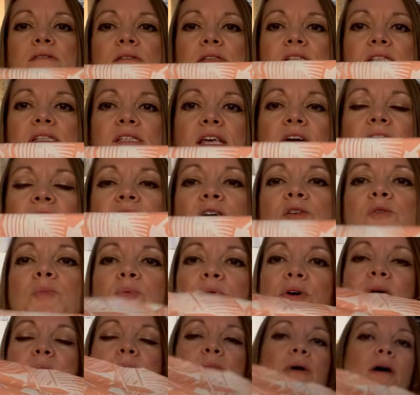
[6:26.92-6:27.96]
scale
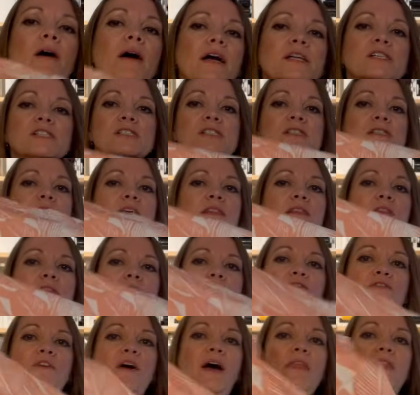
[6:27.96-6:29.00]
print, but I just think that
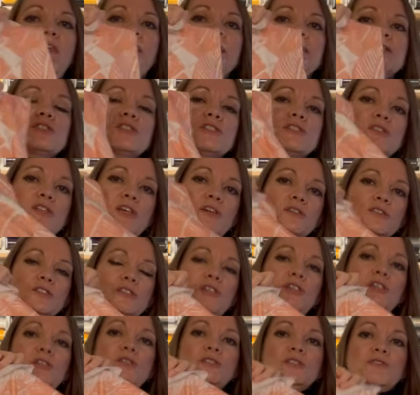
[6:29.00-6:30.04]
the fact that it's just those
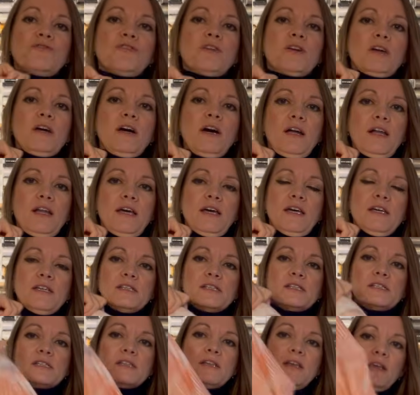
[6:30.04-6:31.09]
2 different
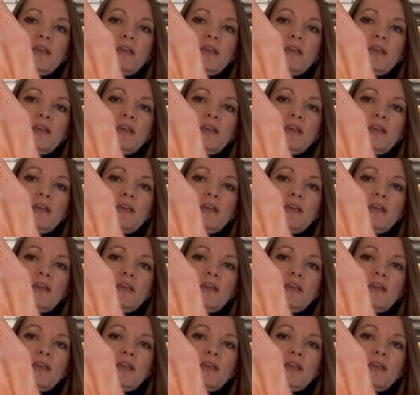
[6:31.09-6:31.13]
colours